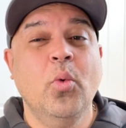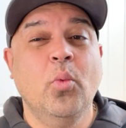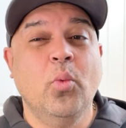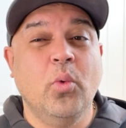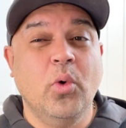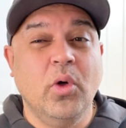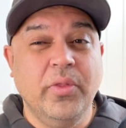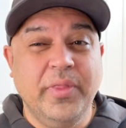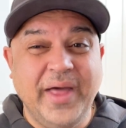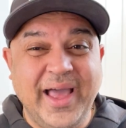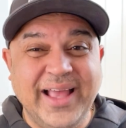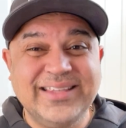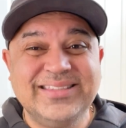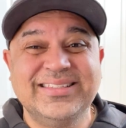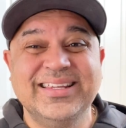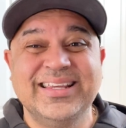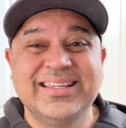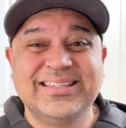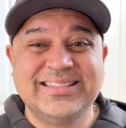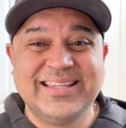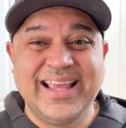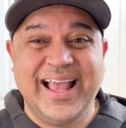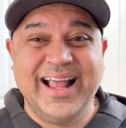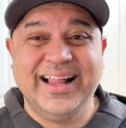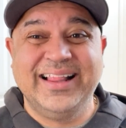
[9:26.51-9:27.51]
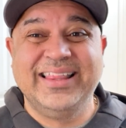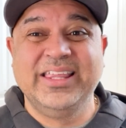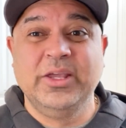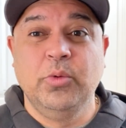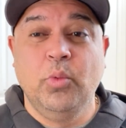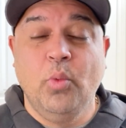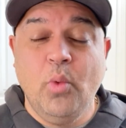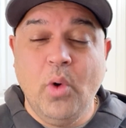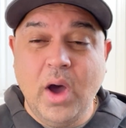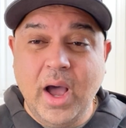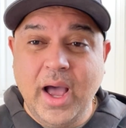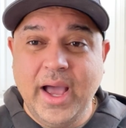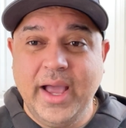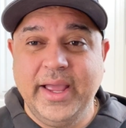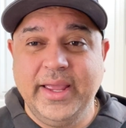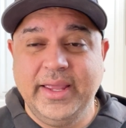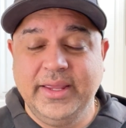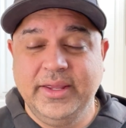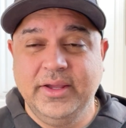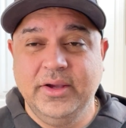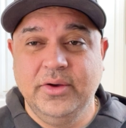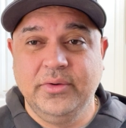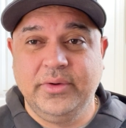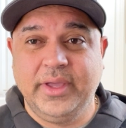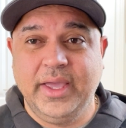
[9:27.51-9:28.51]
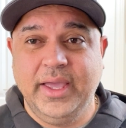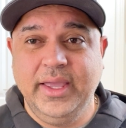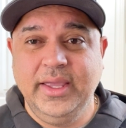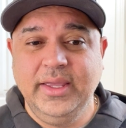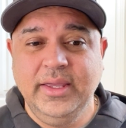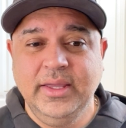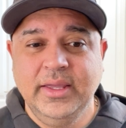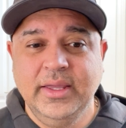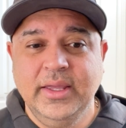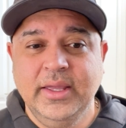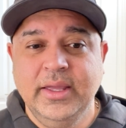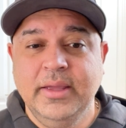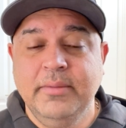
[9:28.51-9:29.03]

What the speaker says: Well, that's exactly why, okay?